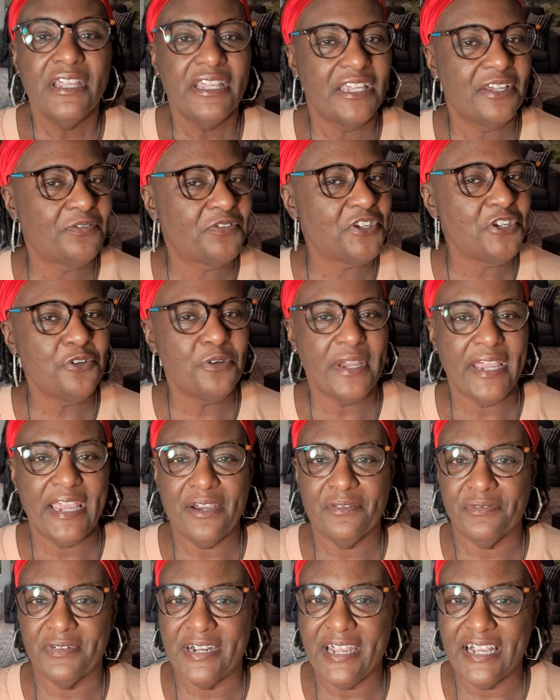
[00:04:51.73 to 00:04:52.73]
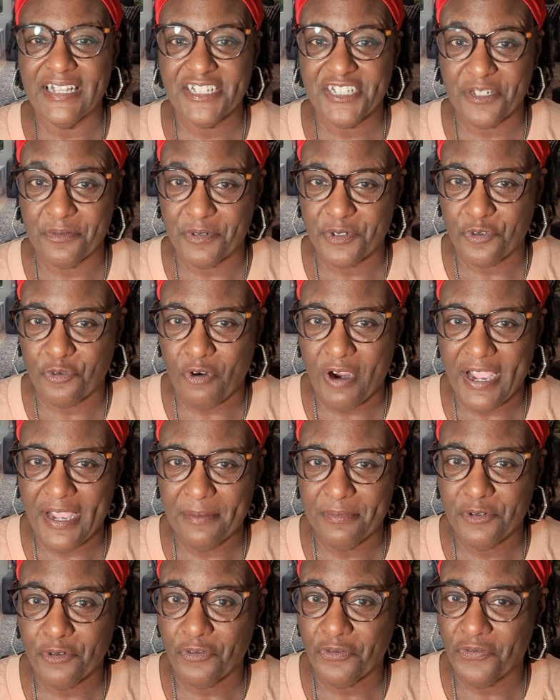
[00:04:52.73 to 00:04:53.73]
If you have not
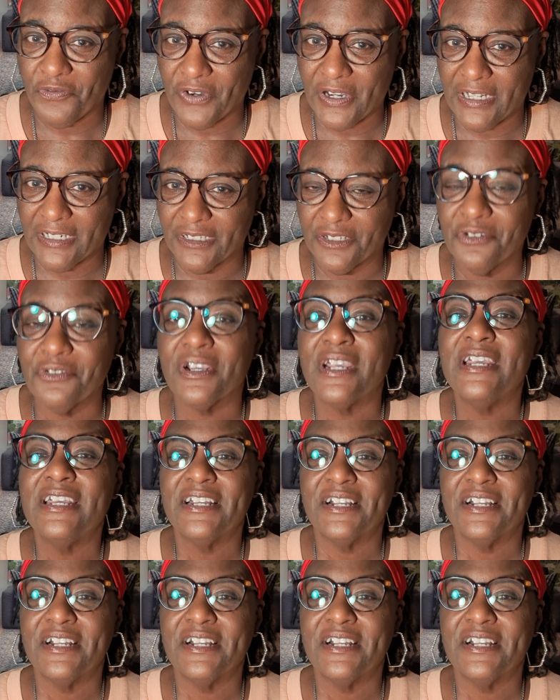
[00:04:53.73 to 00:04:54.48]
subscribed or followed,